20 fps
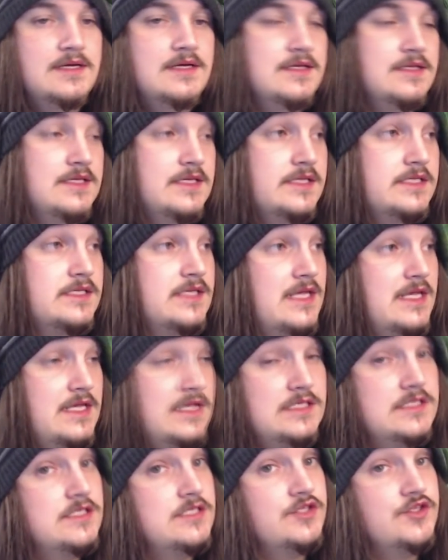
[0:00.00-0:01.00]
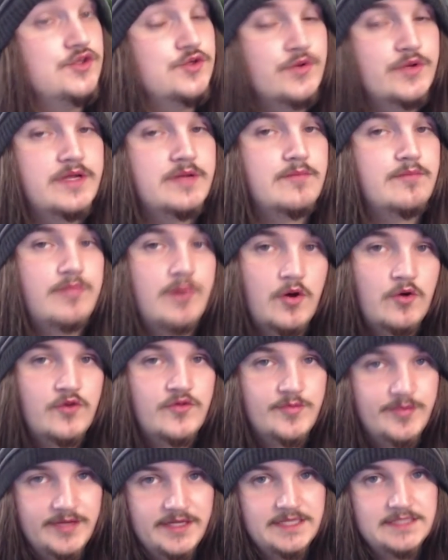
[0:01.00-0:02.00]
This is during
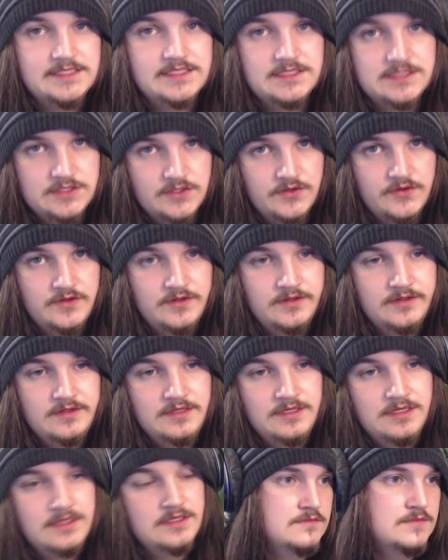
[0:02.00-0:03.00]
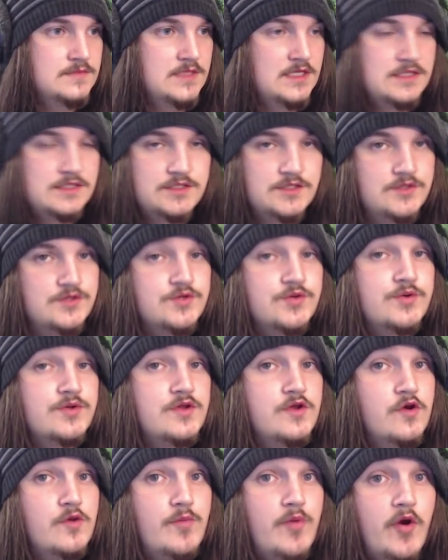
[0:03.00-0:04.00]
both players' turn. So during
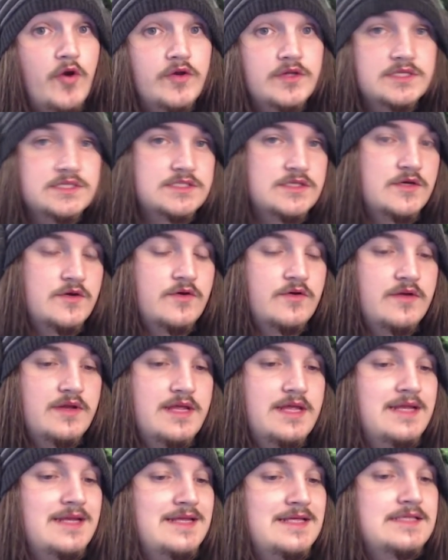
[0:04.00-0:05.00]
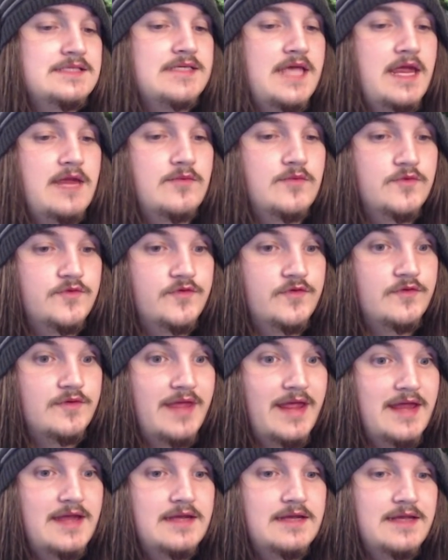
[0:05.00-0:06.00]
your opponent's turn, it is able to
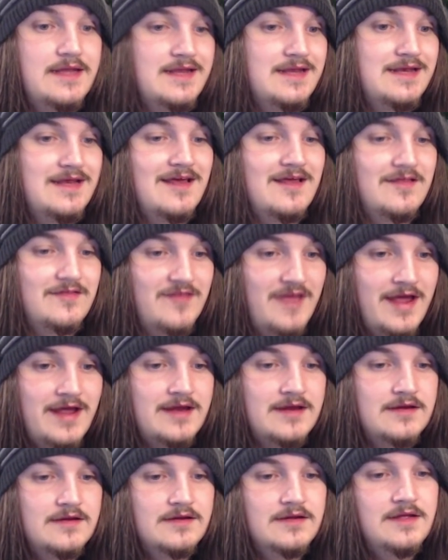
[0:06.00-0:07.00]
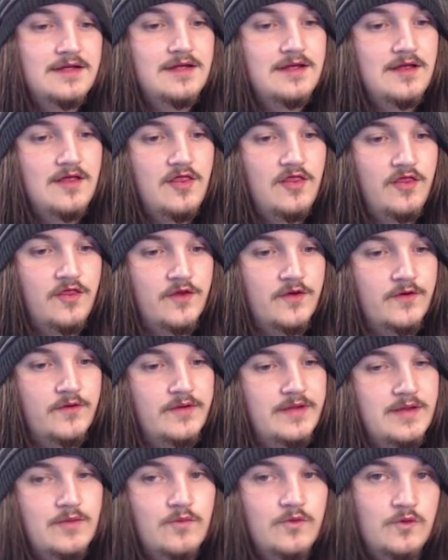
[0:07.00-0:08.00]
gain in attack, though
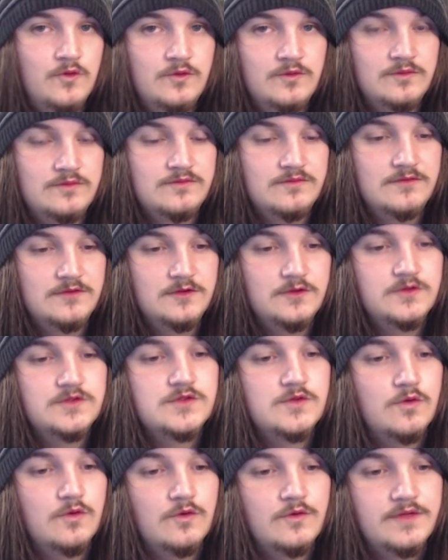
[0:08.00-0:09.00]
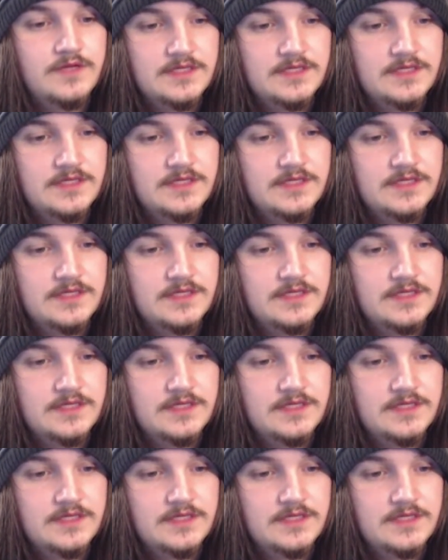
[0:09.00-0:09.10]
it will lose all the